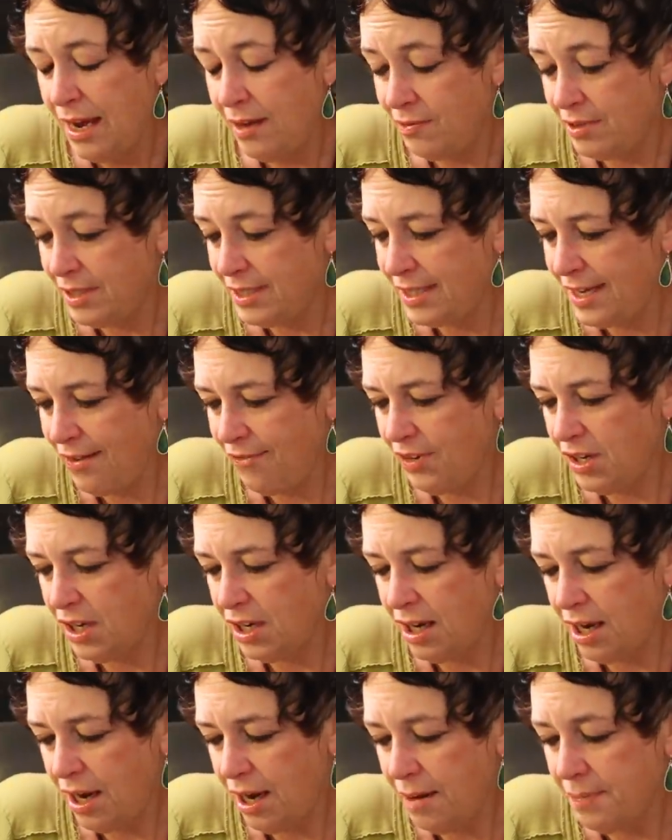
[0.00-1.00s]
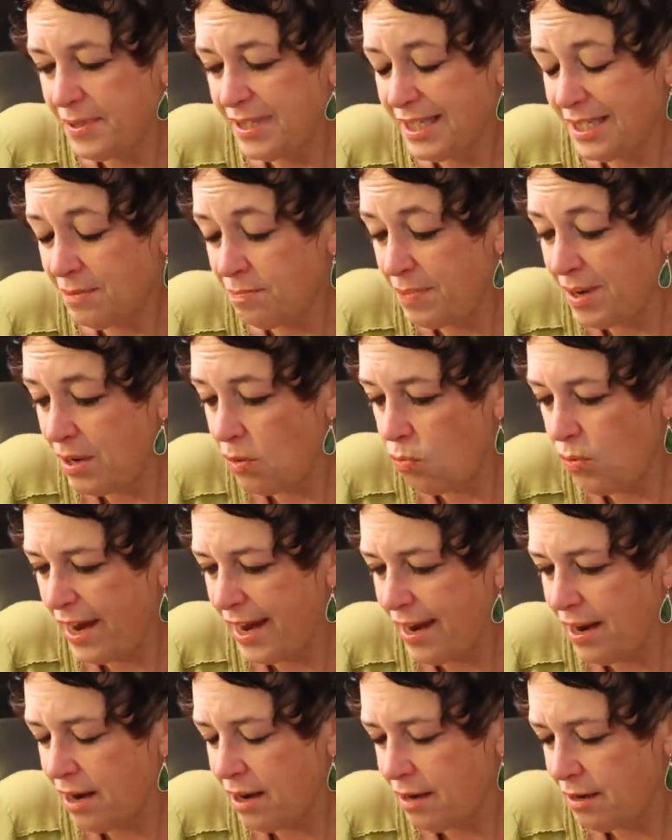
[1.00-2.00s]
And the Seven of Cups is
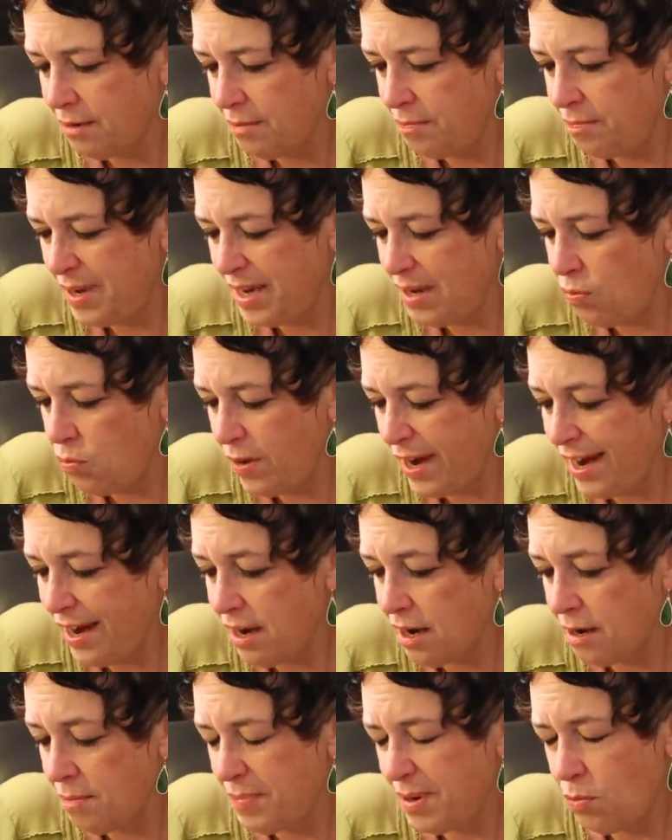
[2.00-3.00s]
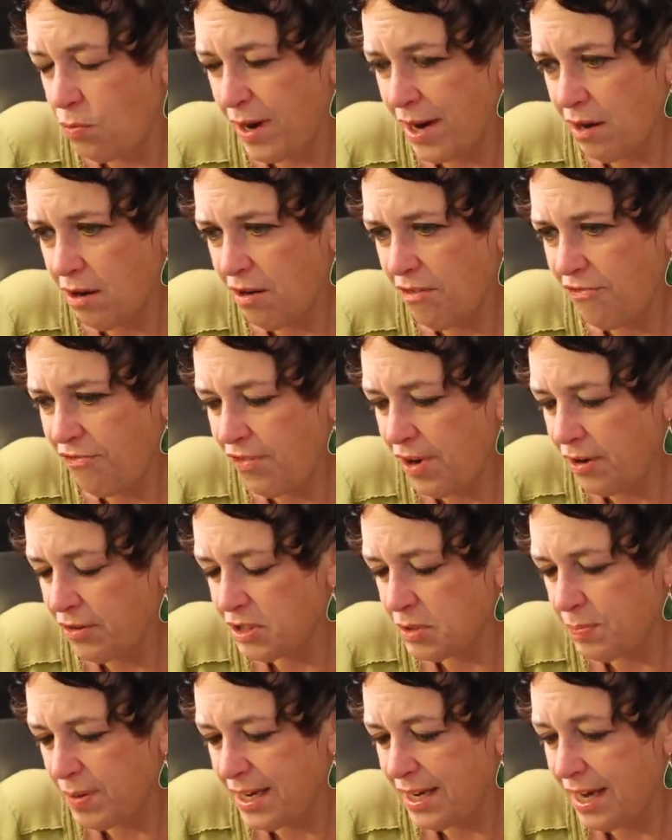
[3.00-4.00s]
beware, beware, beware of
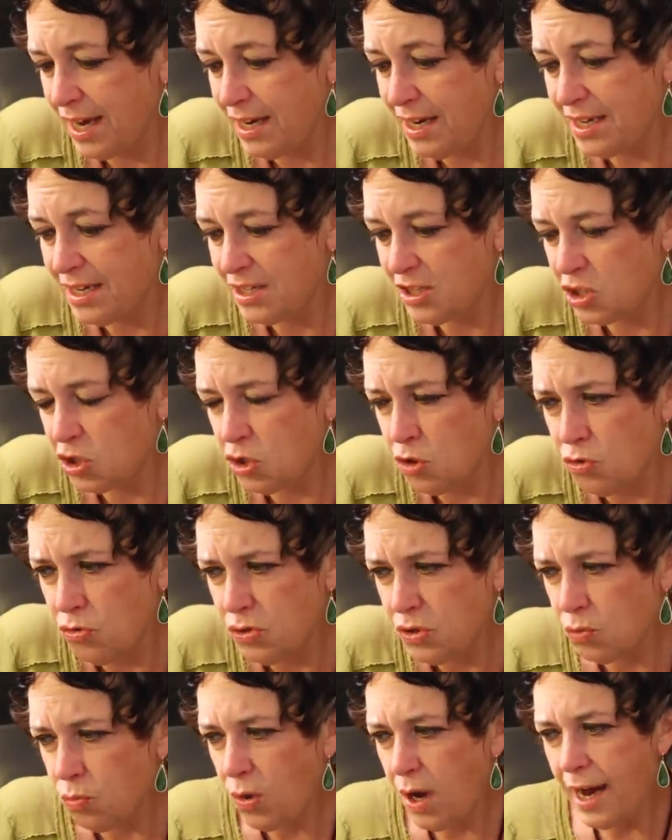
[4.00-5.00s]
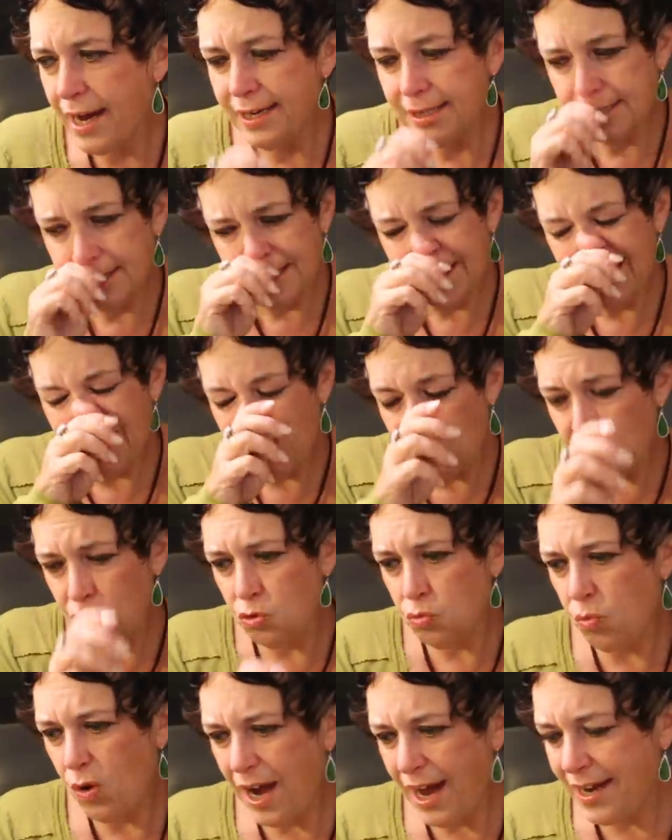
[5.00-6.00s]
false beginnings. Choose wisely,
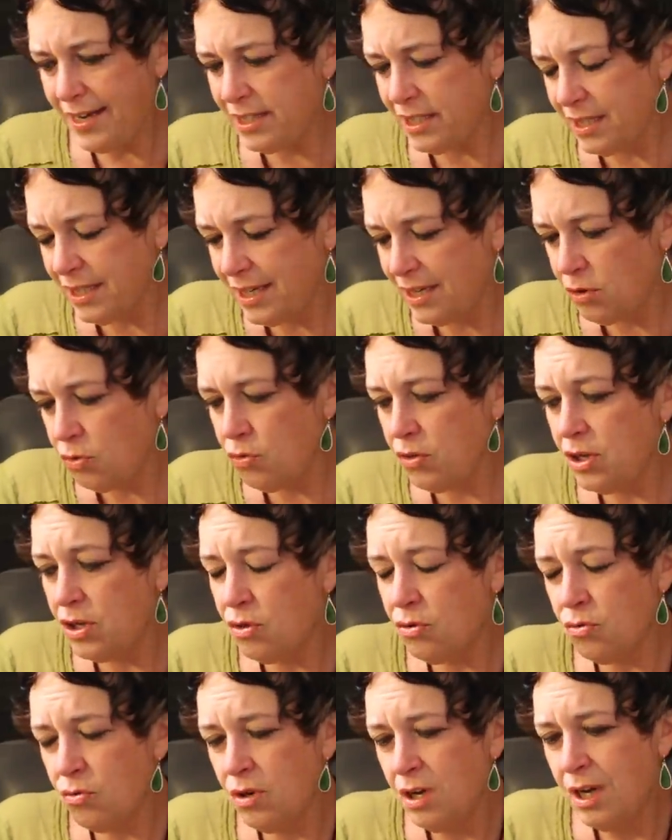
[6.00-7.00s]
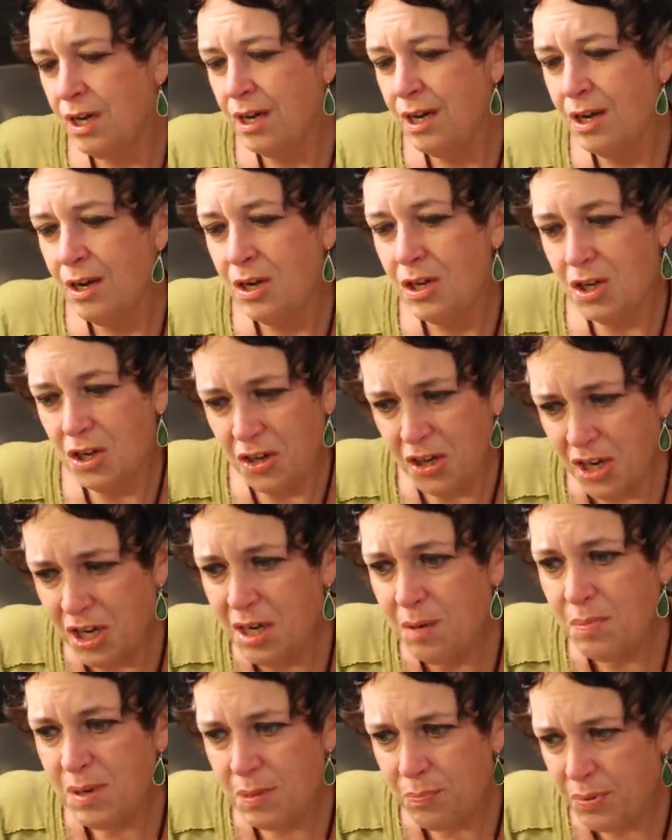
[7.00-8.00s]
choose wisely who you you're going
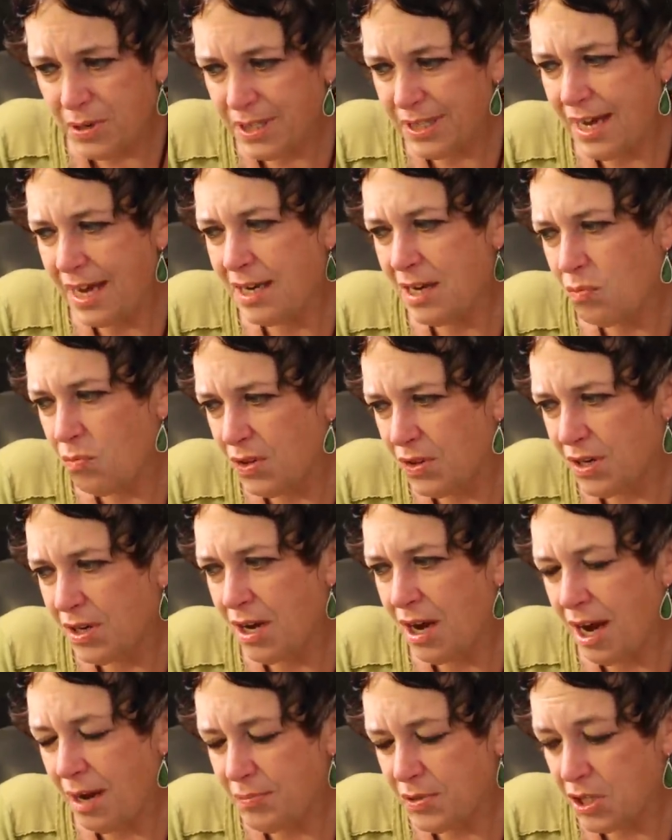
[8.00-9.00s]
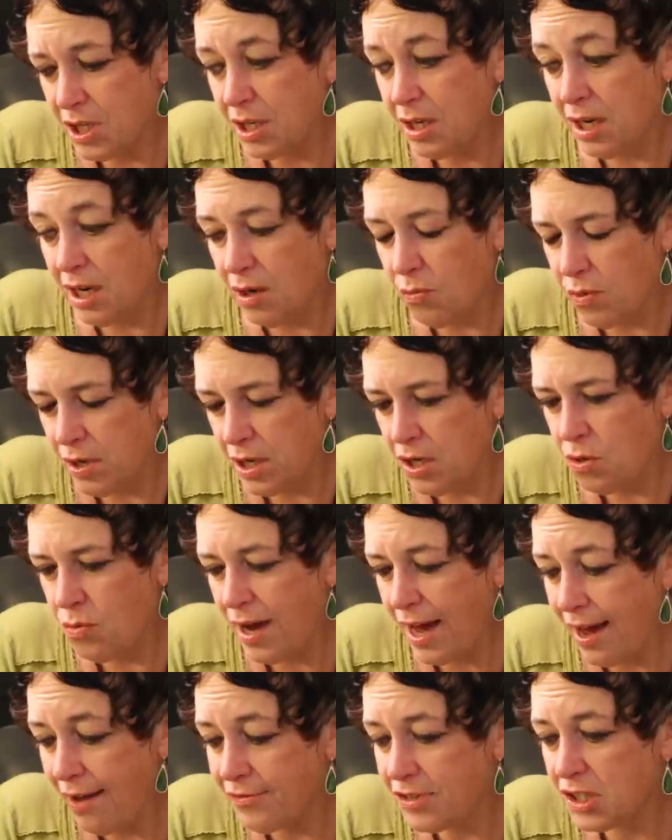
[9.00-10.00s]
to be presented with an option here where you
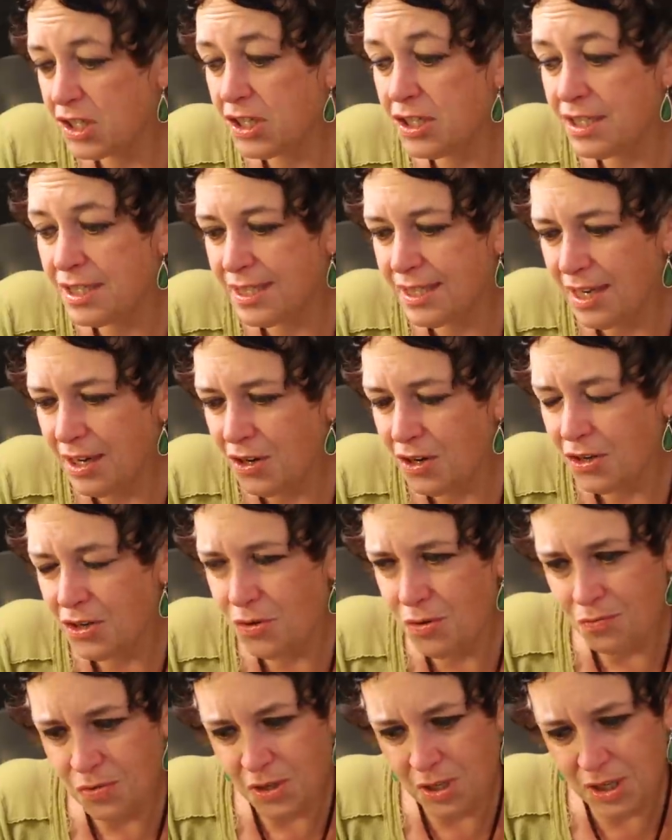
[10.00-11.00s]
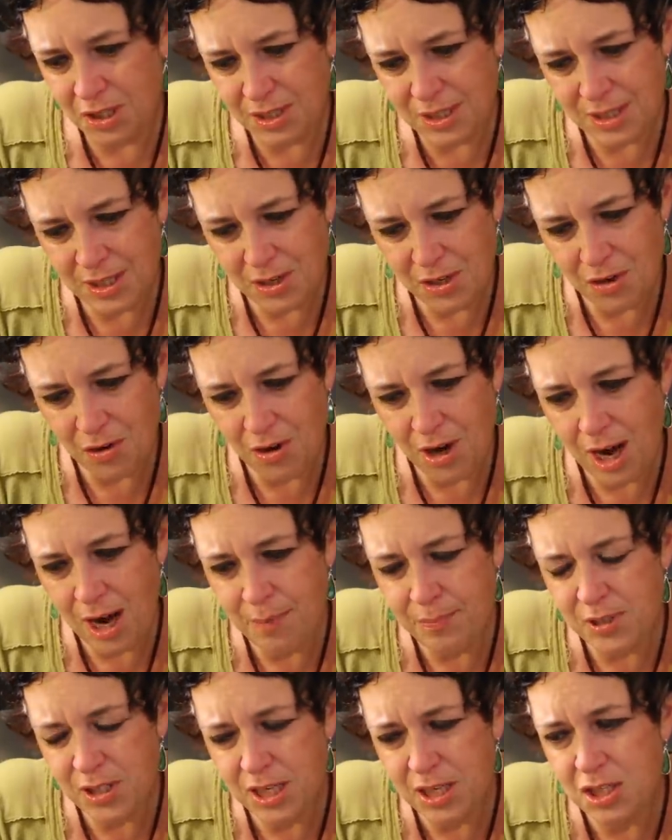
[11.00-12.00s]
have to consider. You have to consider your
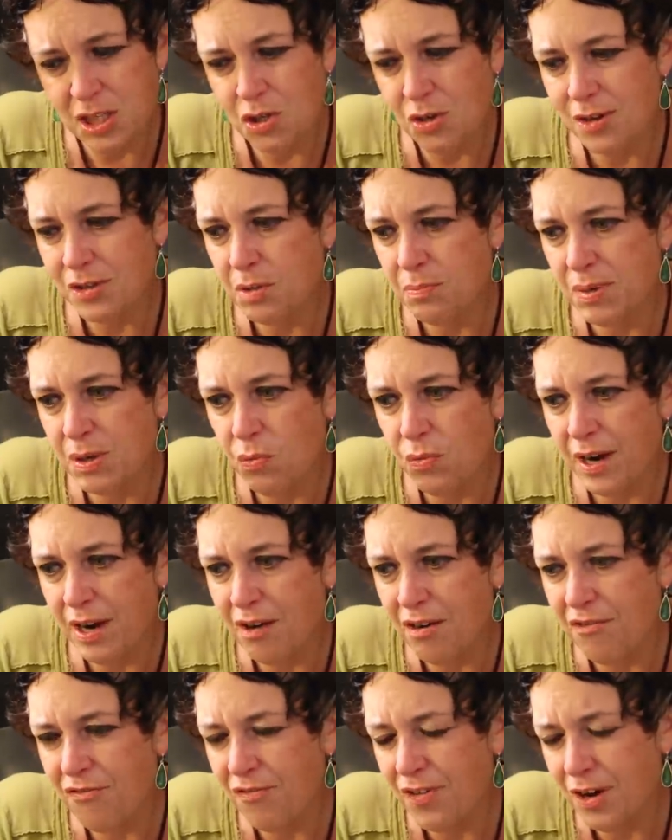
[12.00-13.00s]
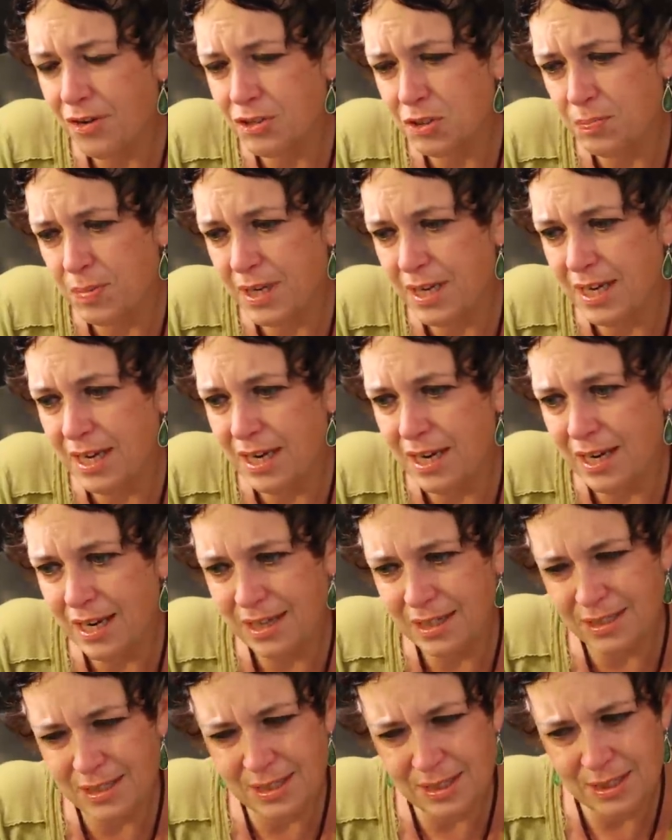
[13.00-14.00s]
options and you have to beware of false
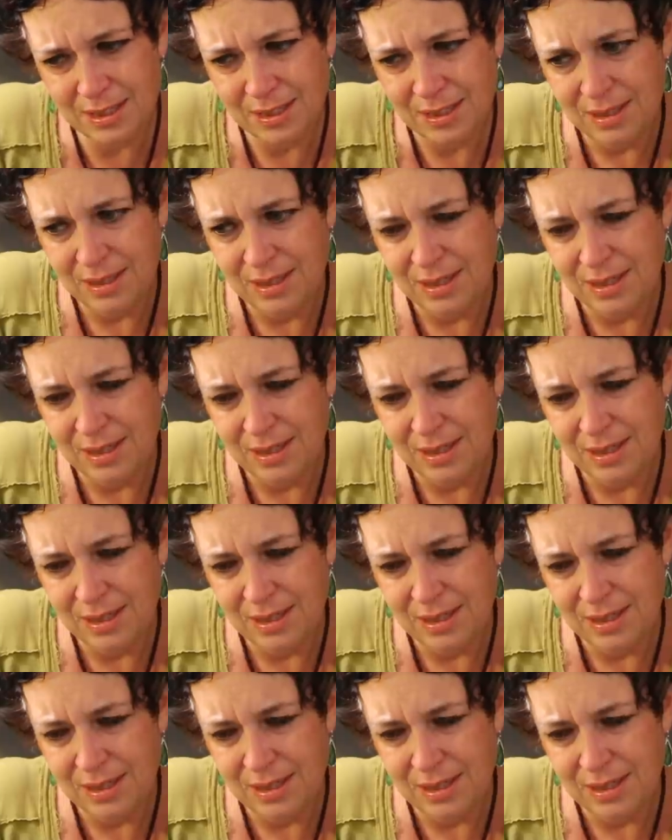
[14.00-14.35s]
beginnings.